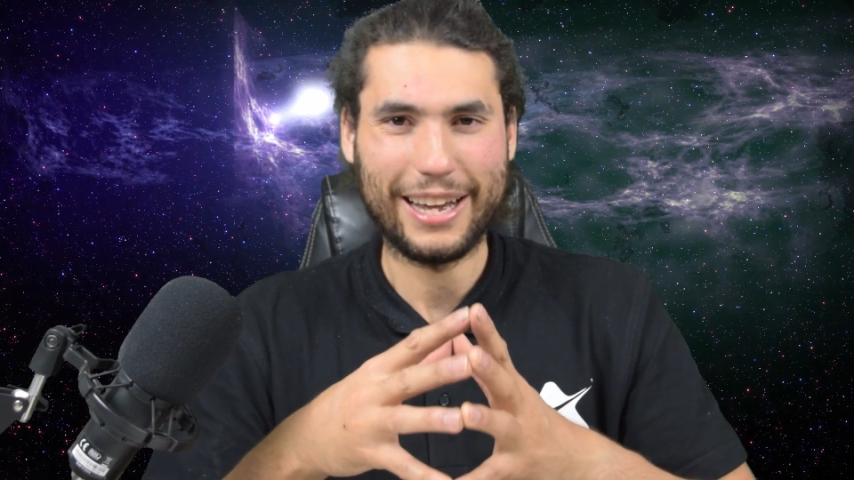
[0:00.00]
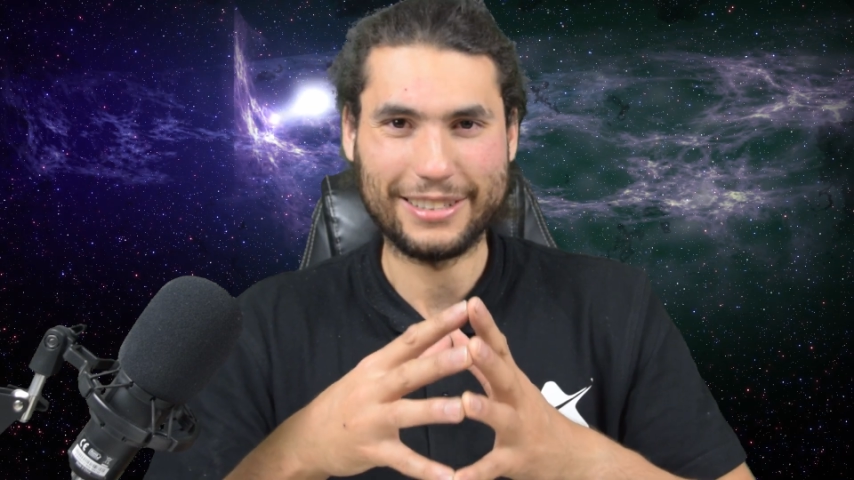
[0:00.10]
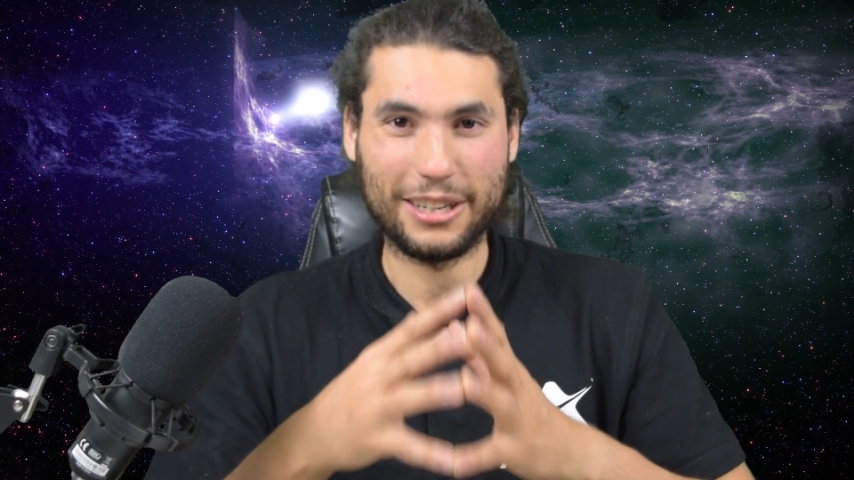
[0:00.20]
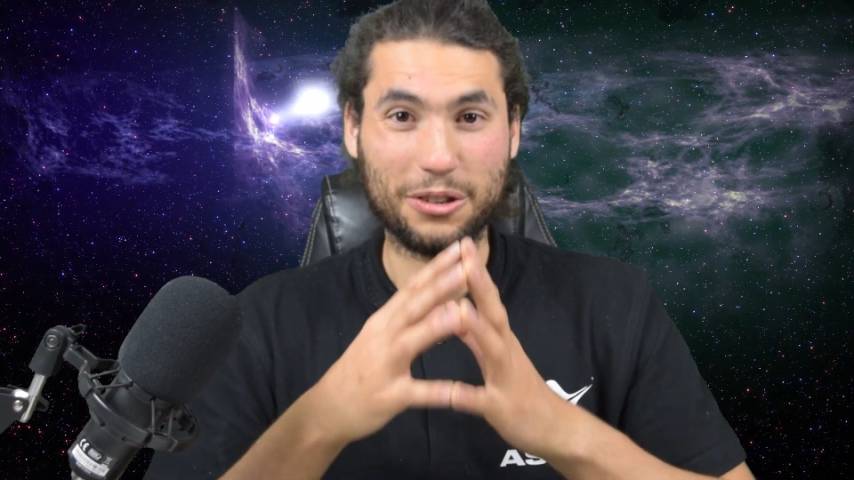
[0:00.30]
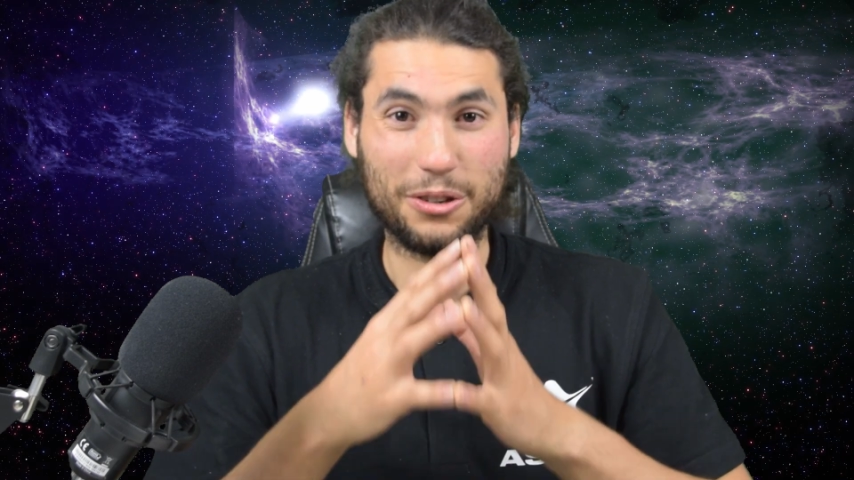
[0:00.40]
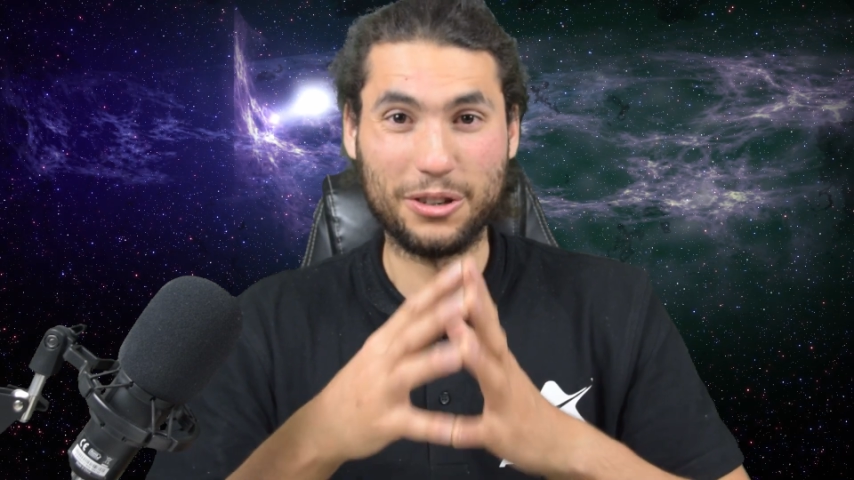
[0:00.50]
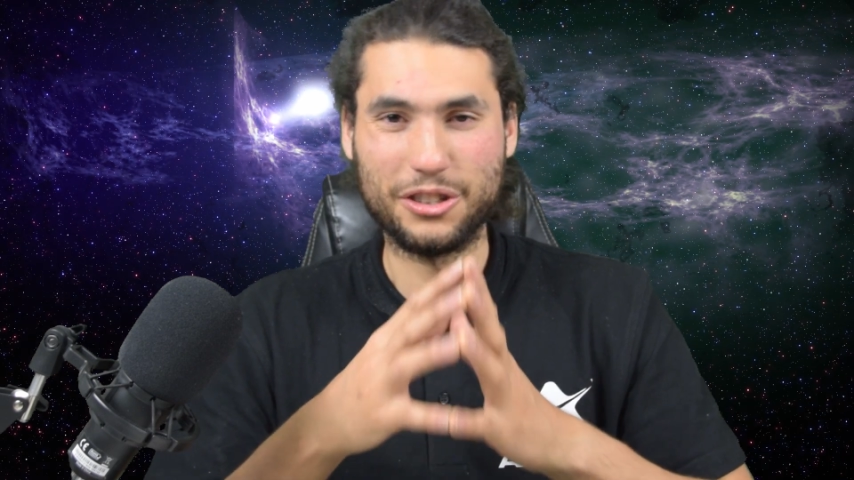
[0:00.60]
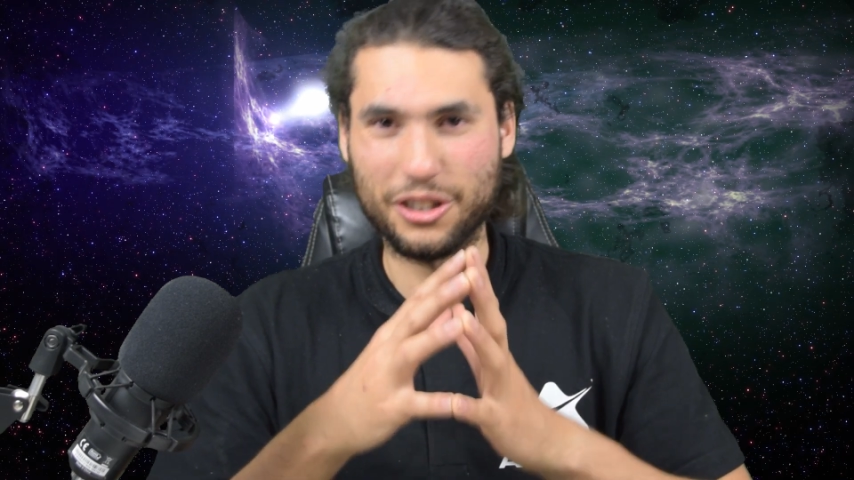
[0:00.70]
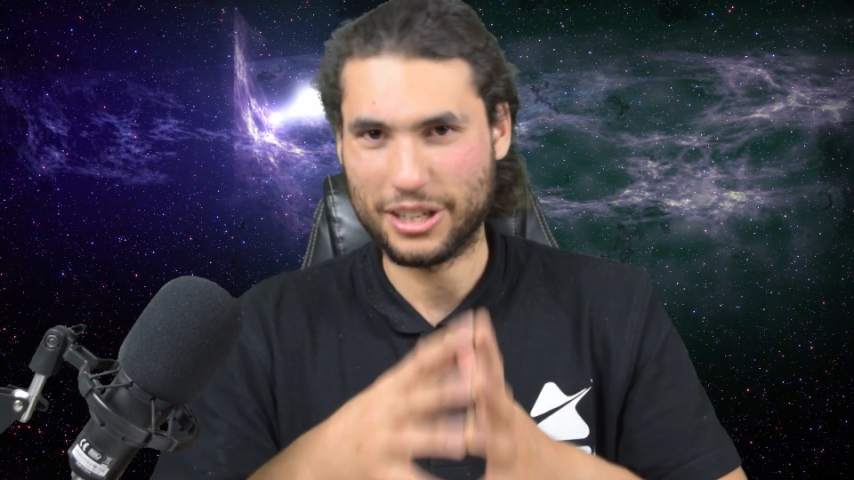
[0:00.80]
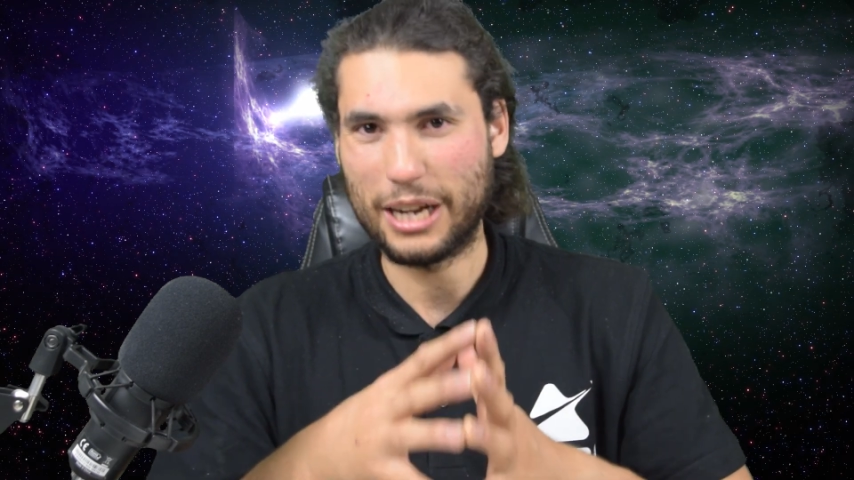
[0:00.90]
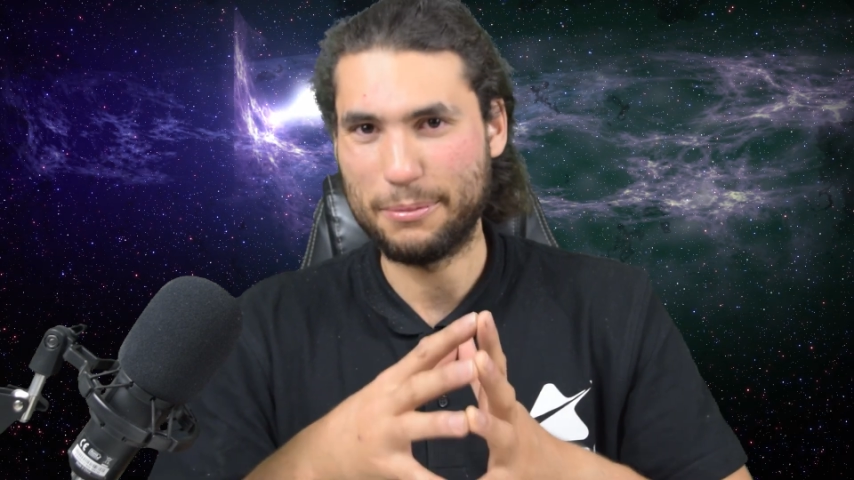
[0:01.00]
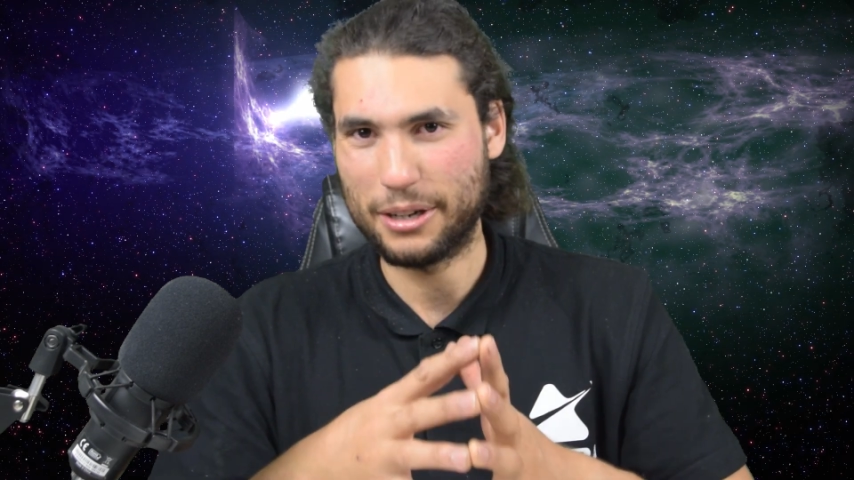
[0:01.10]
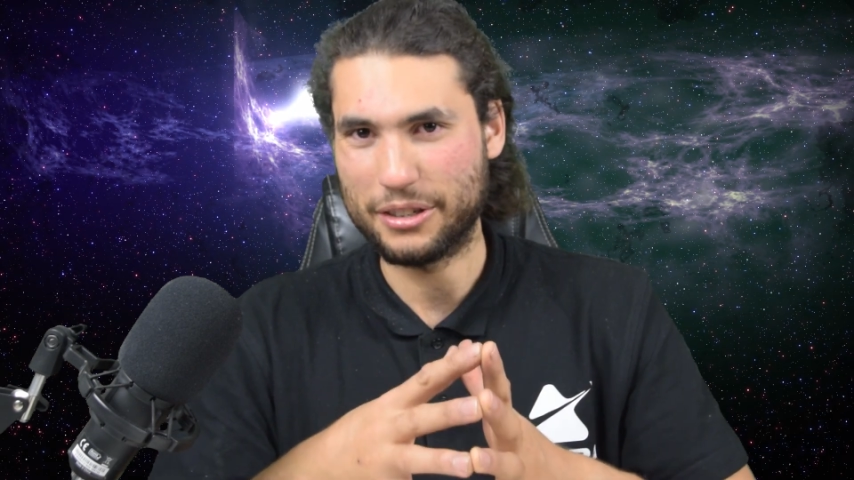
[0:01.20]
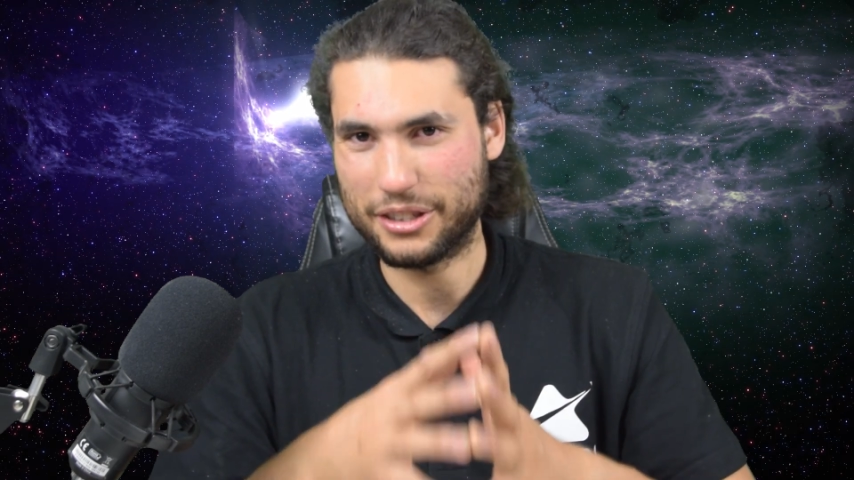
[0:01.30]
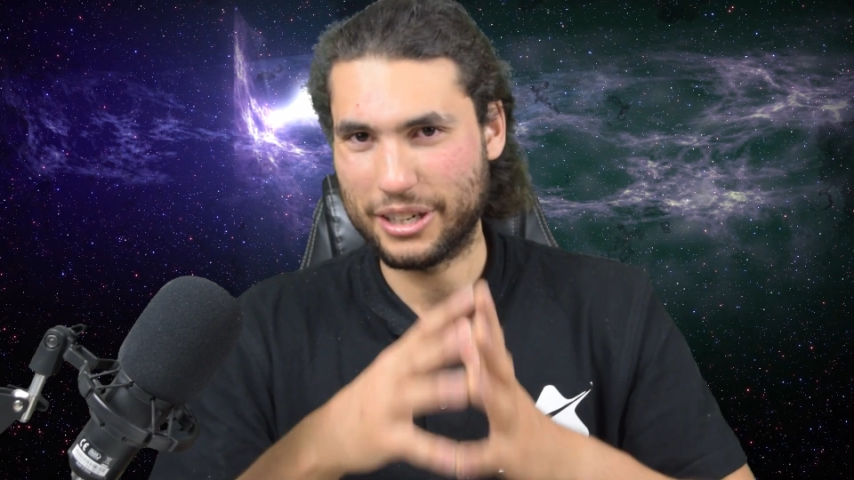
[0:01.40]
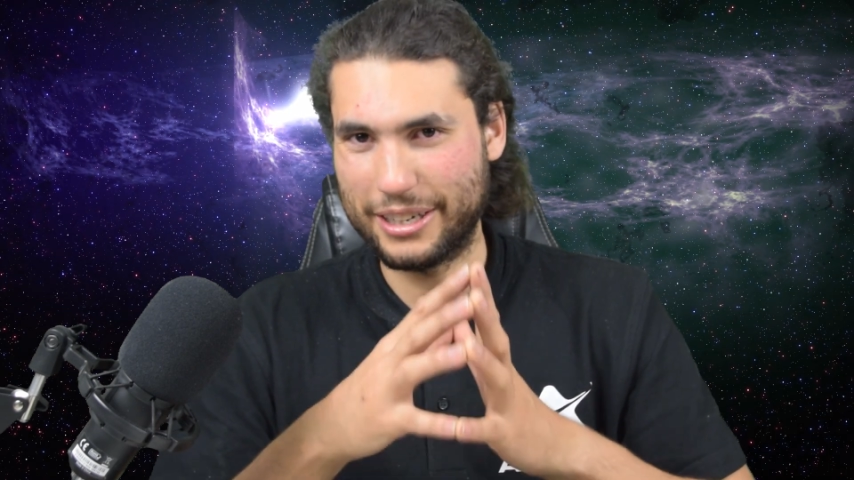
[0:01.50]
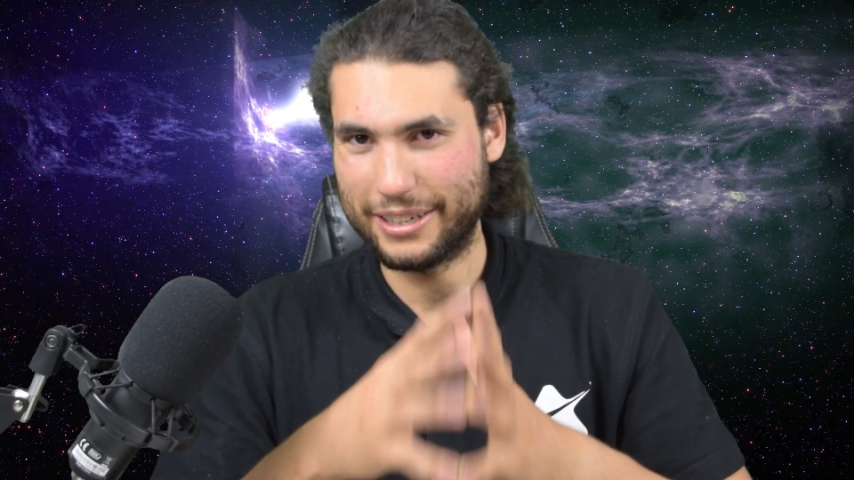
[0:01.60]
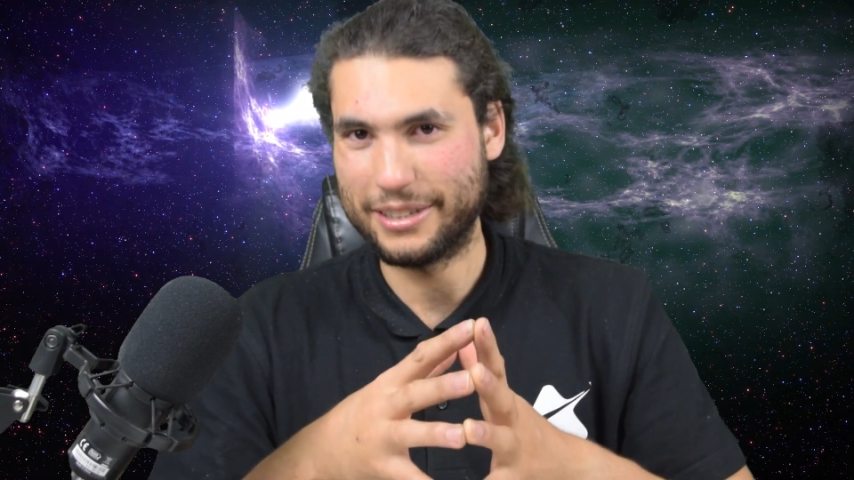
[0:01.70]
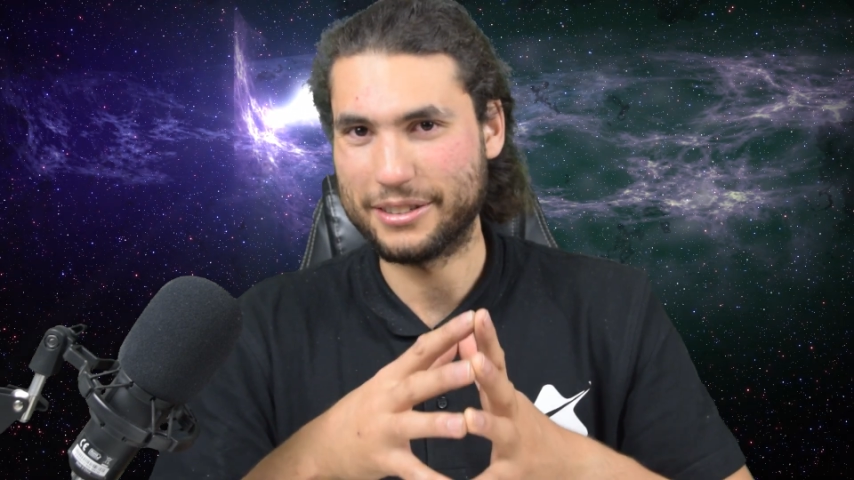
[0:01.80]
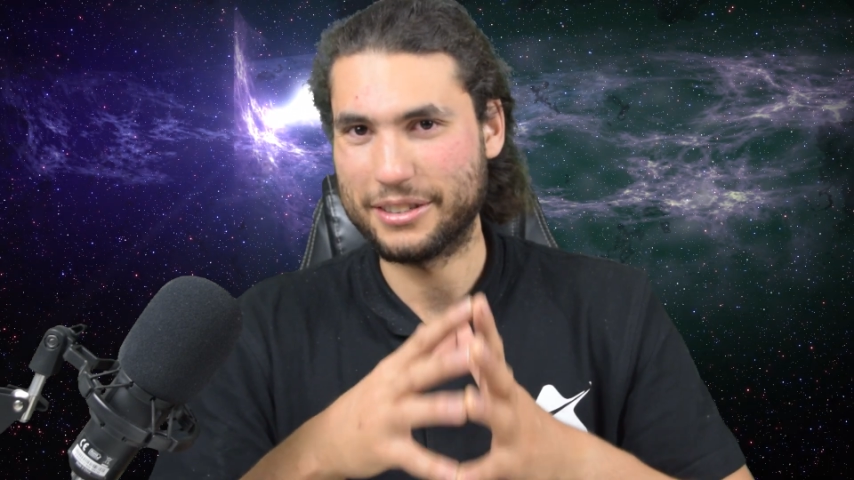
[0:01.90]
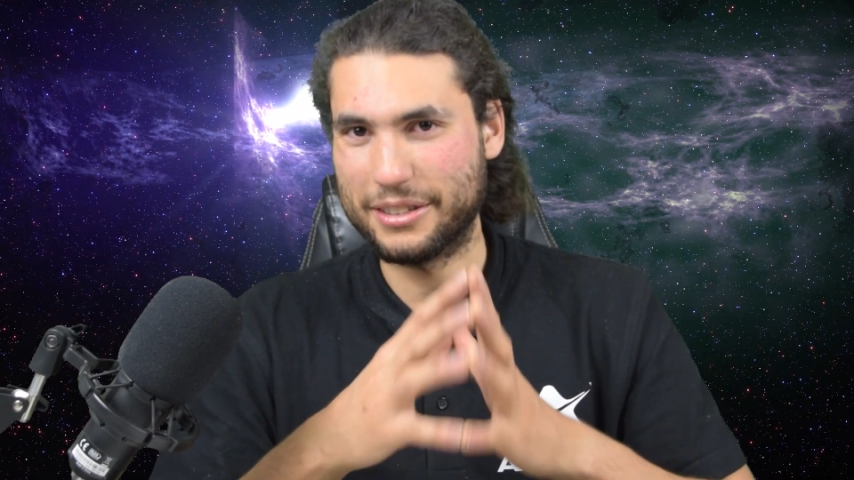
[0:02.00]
as I learned just how much it is